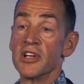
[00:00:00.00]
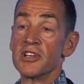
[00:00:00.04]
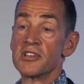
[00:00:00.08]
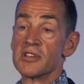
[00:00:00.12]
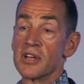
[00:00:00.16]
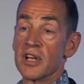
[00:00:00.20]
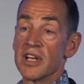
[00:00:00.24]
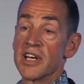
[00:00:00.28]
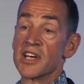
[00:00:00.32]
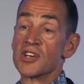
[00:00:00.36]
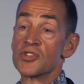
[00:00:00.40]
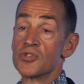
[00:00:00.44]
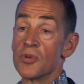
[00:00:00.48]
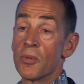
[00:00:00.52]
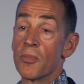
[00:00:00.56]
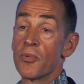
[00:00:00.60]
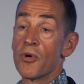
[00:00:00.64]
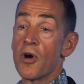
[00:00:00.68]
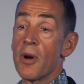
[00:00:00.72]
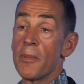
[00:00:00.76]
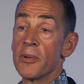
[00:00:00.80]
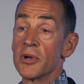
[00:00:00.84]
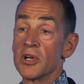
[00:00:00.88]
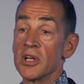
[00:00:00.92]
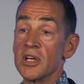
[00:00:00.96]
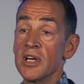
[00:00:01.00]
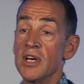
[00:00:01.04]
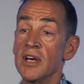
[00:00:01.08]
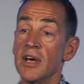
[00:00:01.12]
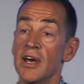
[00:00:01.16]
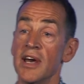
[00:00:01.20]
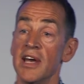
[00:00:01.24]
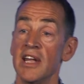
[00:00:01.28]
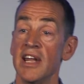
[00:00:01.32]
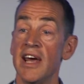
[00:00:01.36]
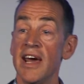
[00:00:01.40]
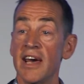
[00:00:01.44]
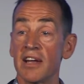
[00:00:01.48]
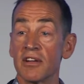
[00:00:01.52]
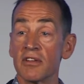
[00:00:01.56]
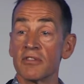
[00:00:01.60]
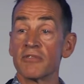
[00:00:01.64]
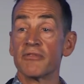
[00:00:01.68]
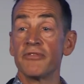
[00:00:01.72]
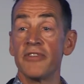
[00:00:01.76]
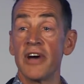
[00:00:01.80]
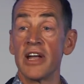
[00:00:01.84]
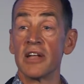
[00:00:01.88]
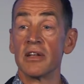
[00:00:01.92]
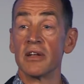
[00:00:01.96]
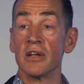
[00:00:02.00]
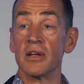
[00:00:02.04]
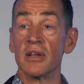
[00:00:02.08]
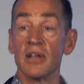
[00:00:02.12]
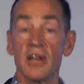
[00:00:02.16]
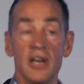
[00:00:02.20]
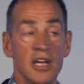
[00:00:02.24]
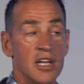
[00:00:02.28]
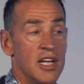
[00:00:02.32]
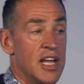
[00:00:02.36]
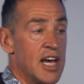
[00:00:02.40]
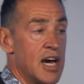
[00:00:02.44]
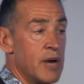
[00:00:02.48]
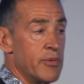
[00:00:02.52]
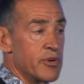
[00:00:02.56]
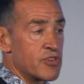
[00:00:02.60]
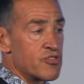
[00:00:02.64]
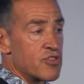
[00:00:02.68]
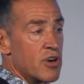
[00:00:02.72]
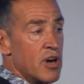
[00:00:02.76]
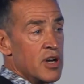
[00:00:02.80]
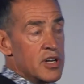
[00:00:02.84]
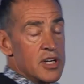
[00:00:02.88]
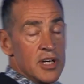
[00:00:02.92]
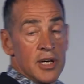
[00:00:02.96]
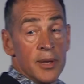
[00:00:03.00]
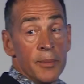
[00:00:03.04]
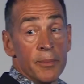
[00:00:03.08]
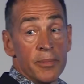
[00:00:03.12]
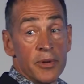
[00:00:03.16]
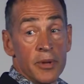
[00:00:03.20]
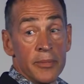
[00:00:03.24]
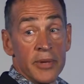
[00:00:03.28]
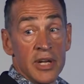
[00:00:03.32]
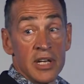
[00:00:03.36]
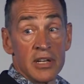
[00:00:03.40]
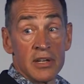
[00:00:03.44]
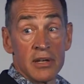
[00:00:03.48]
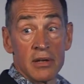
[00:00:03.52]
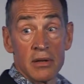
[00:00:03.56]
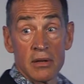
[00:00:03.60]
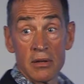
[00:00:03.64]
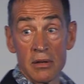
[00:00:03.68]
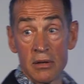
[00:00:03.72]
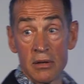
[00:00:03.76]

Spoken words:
intellectual property and had it funded, and now we're trying to implement it.